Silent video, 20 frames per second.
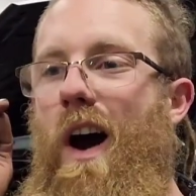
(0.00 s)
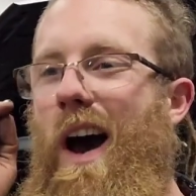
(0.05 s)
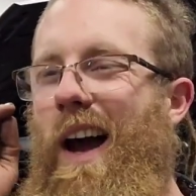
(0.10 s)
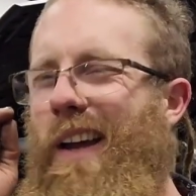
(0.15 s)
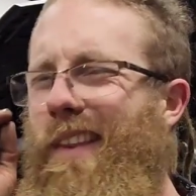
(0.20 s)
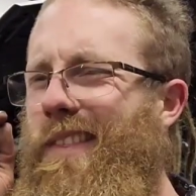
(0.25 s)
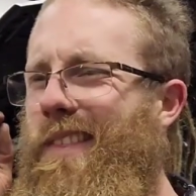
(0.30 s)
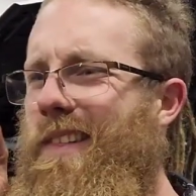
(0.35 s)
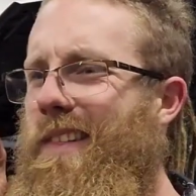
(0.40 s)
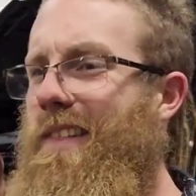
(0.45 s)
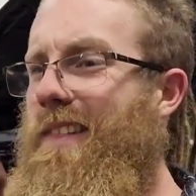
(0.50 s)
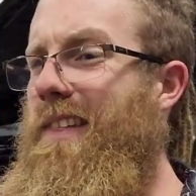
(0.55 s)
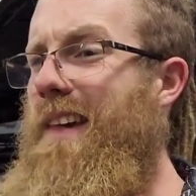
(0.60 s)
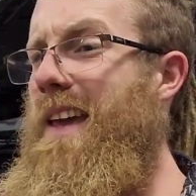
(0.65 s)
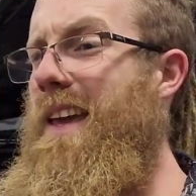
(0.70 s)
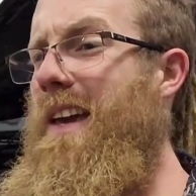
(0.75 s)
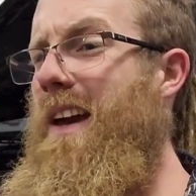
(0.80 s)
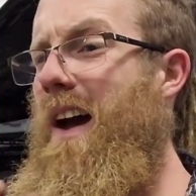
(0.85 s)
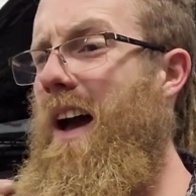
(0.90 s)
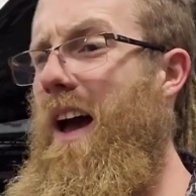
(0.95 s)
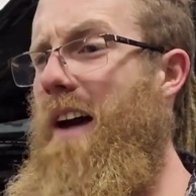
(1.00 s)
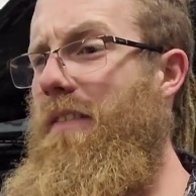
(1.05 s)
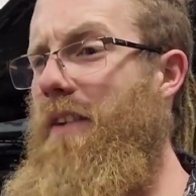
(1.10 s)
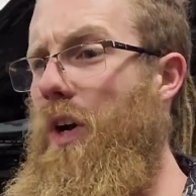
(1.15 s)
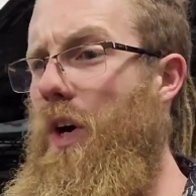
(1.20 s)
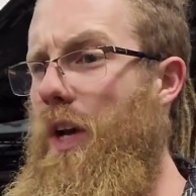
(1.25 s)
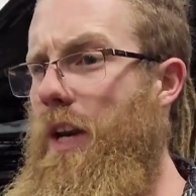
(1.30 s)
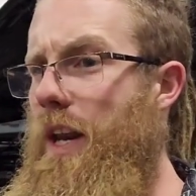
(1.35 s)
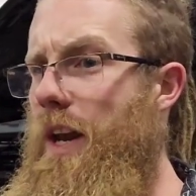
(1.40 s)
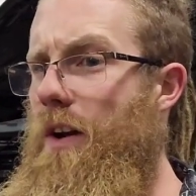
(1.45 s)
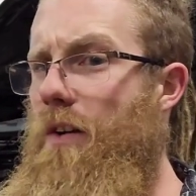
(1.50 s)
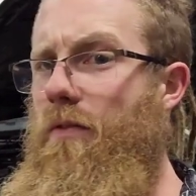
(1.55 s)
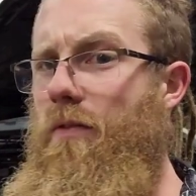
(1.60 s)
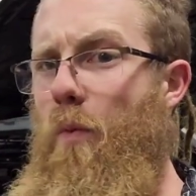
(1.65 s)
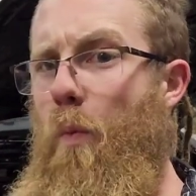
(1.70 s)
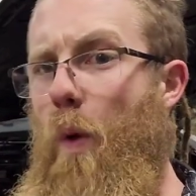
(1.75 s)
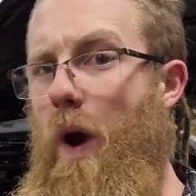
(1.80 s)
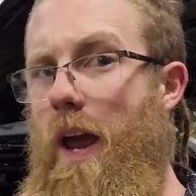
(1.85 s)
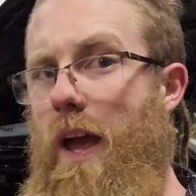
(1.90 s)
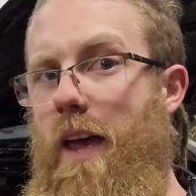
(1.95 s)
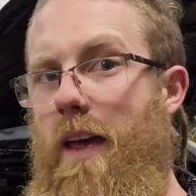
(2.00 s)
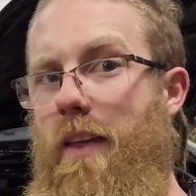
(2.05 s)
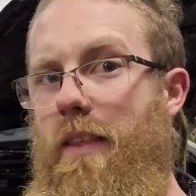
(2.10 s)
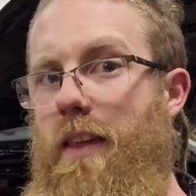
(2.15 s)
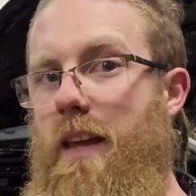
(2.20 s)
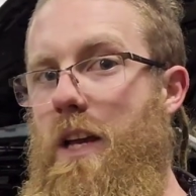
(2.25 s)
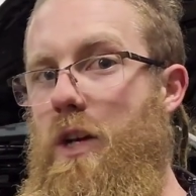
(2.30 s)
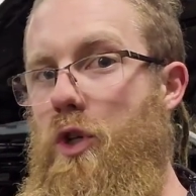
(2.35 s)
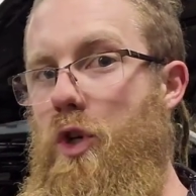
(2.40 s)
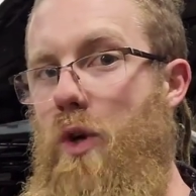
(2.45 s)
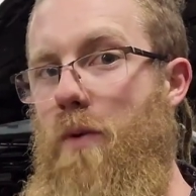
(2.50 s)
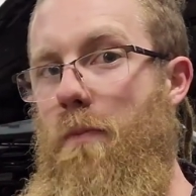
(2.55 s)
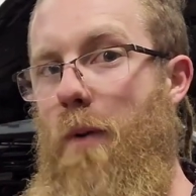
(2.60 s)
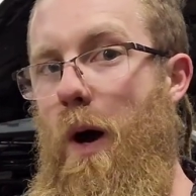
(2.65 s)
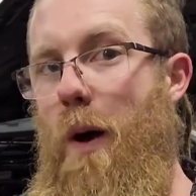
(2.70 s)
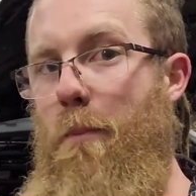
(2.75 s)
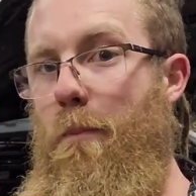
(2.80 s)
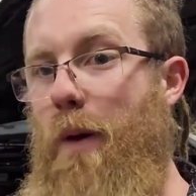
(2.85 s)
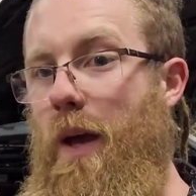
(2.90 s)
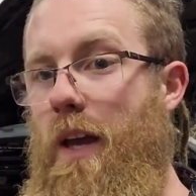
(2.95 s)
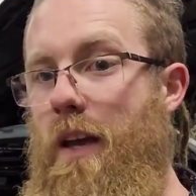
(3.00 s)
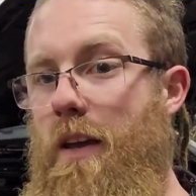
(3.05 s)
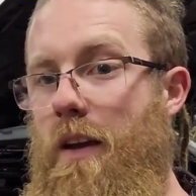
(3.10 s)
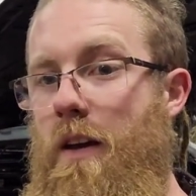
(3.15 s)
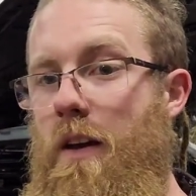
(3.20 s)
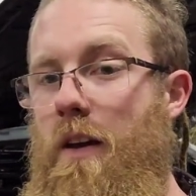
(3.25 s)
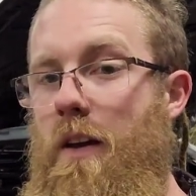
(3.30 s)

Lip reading: I think I have an idea of where the issue might be,